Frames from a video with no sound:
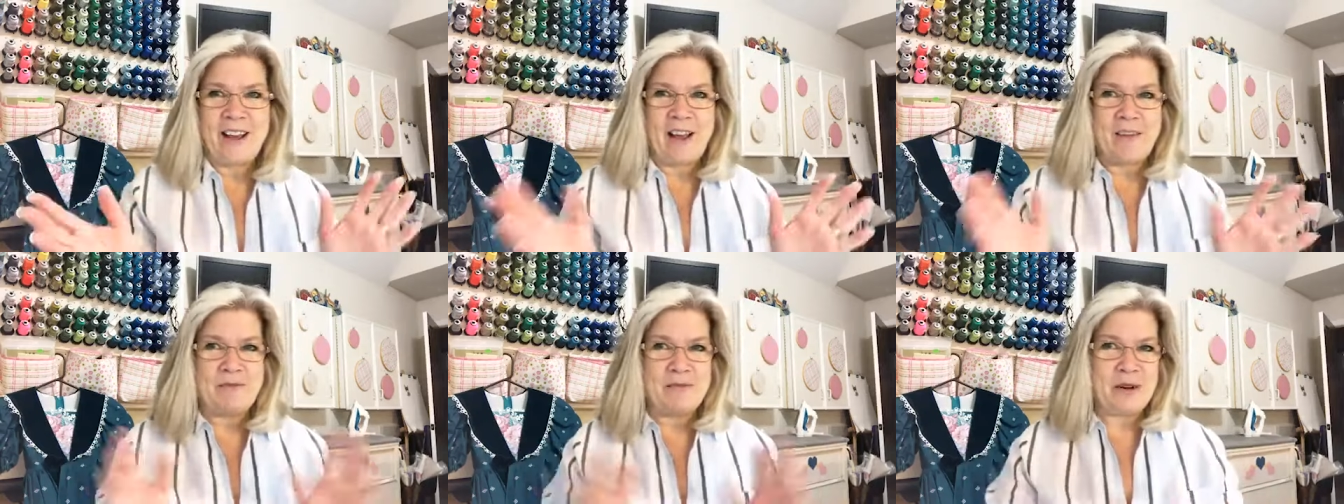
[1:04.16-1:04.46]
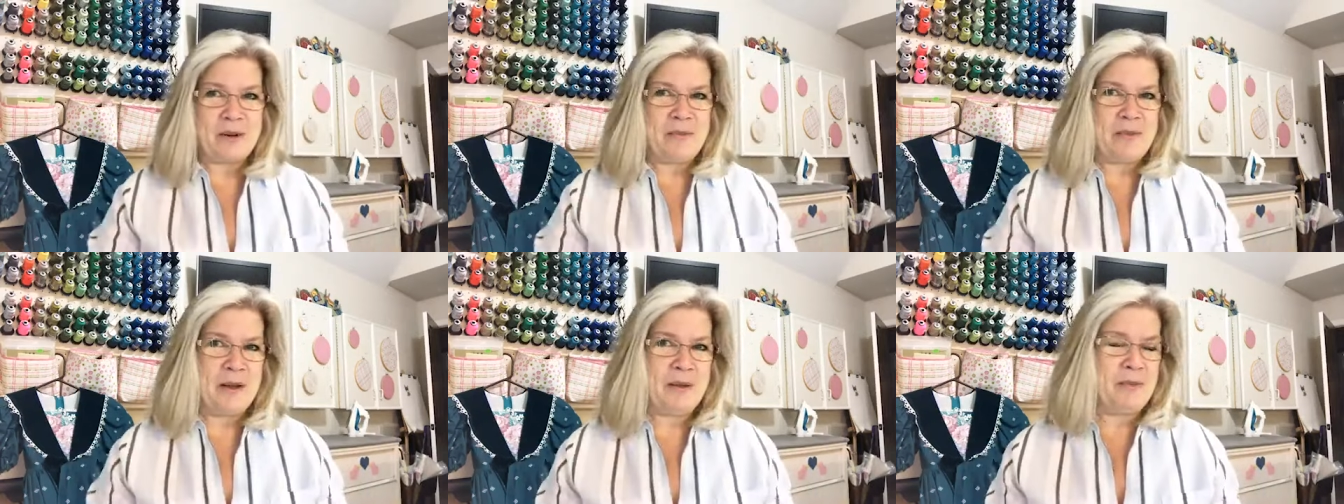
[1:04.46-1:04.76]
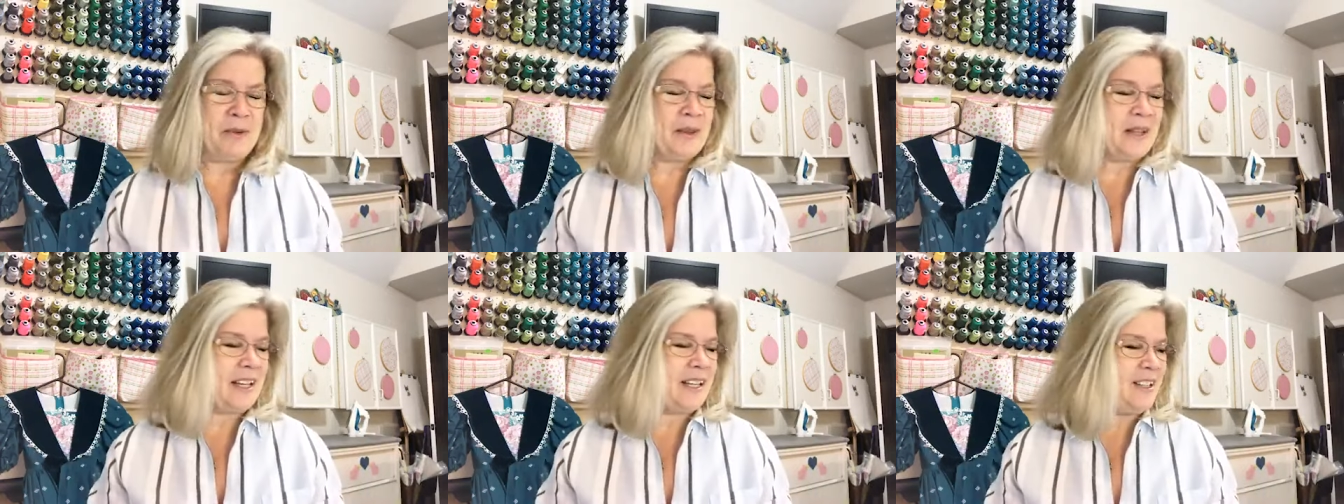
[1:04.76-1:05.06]
have more
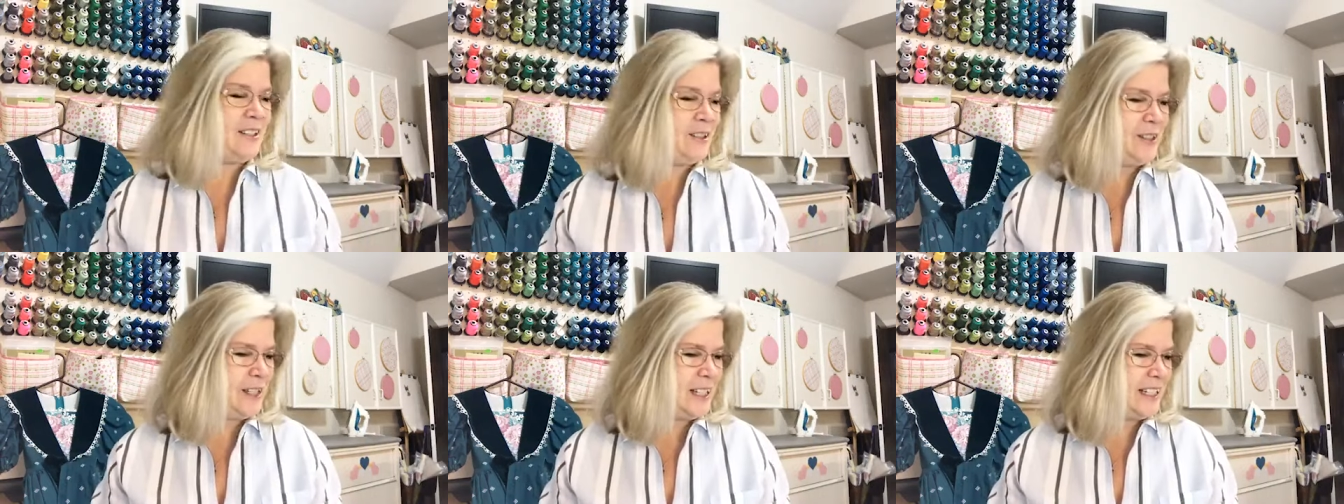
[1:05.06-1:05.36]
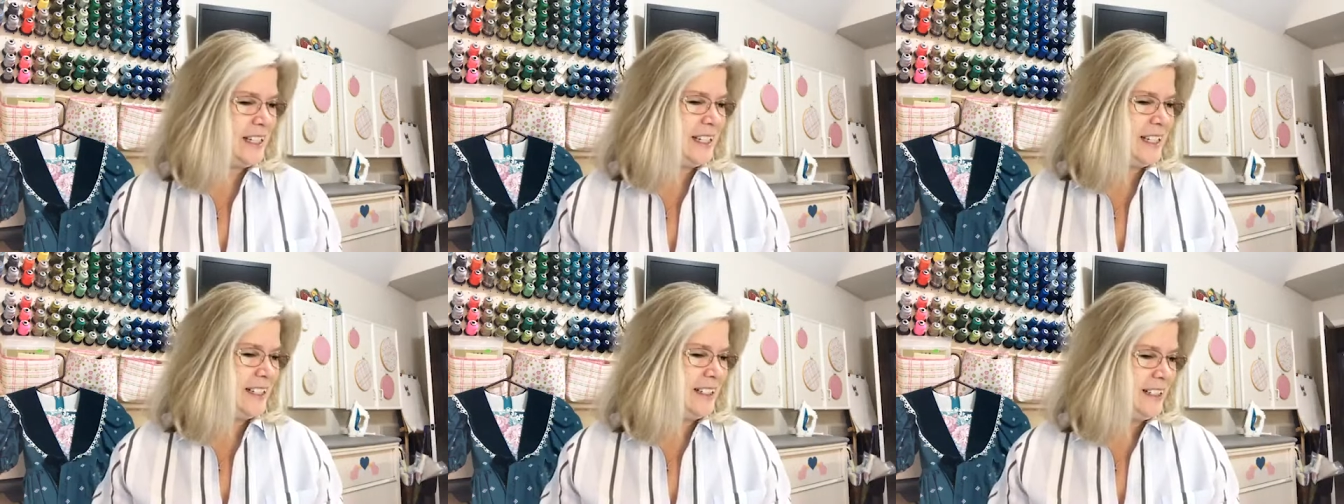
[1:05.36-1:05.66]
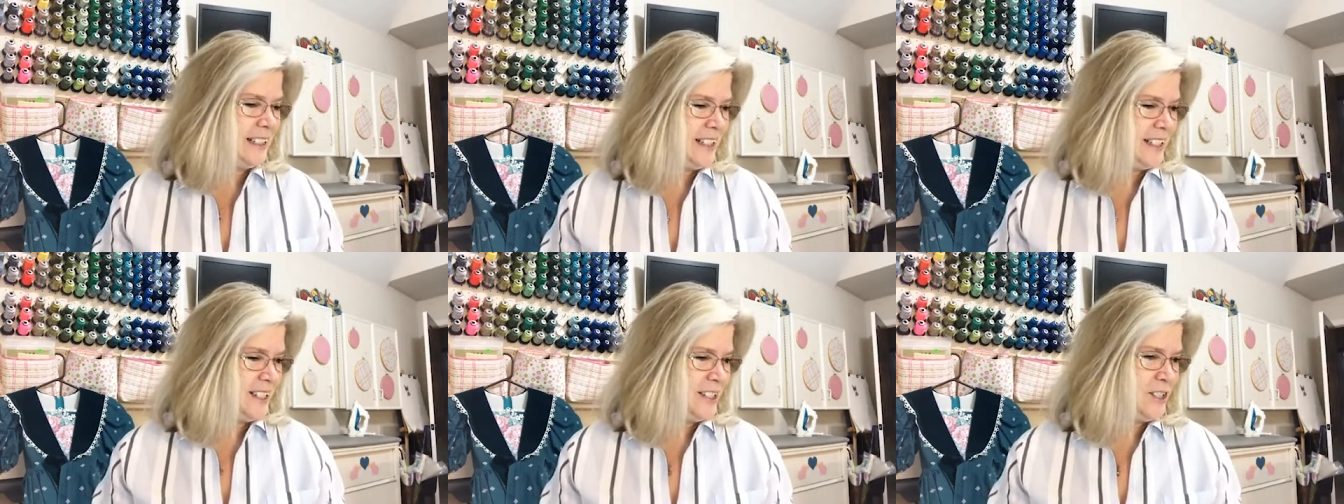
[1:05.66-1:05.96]
people that you can
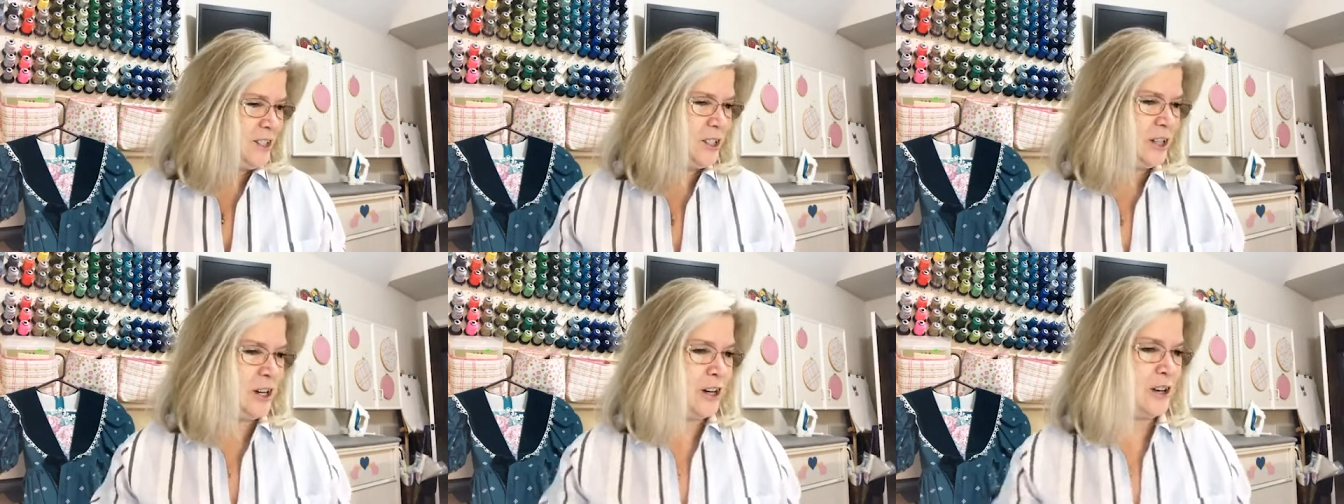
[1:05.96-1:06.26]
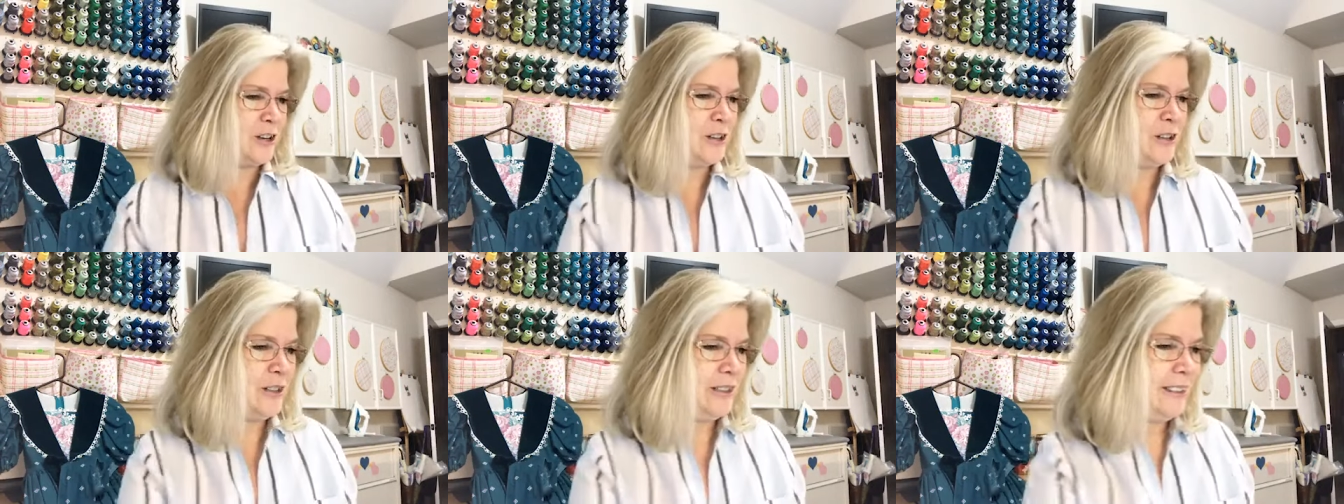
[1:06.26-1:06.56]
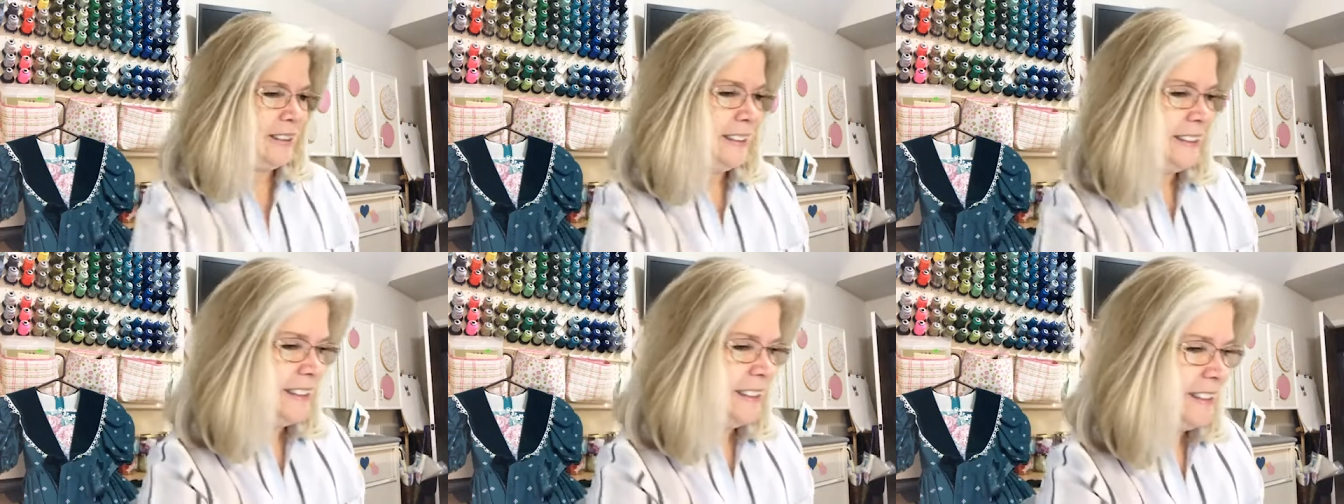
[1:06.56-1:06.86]
share
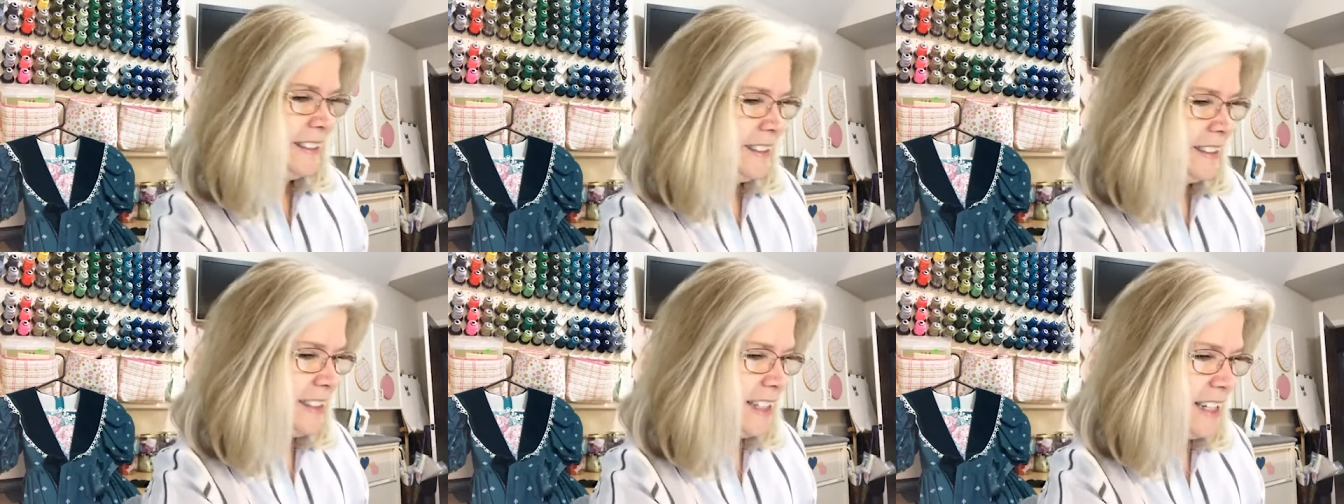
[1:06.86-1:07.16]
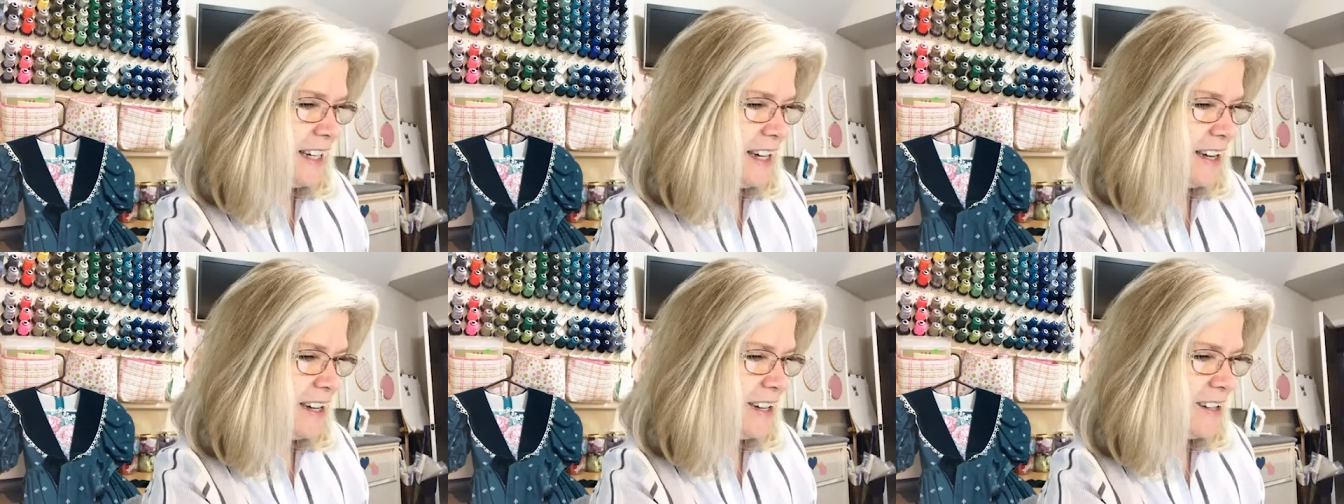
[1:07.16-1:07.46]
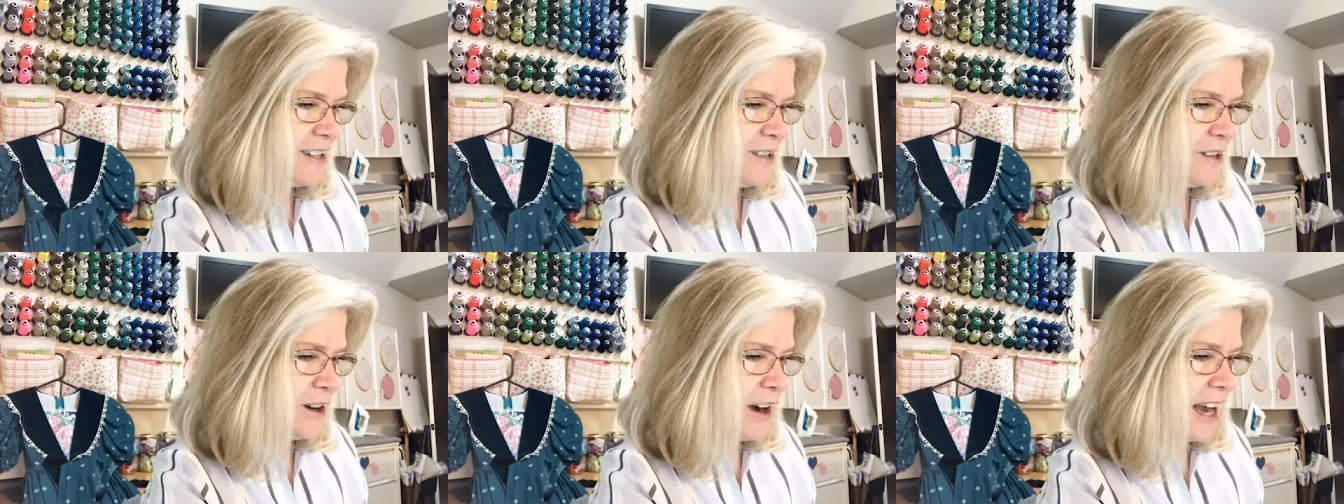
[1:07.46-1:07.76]
uh,
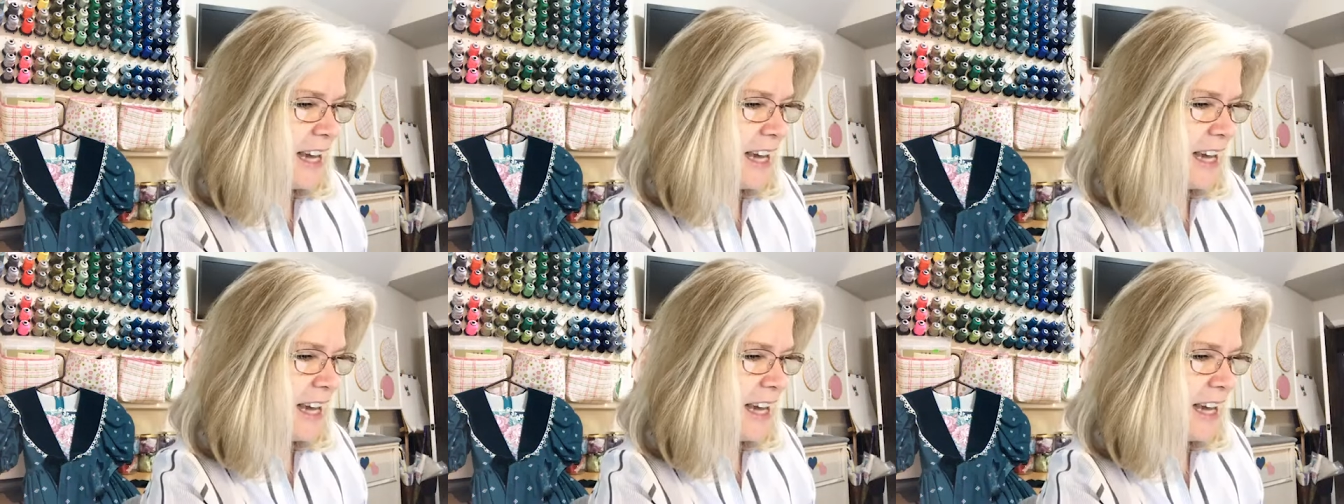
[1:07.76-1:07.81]
your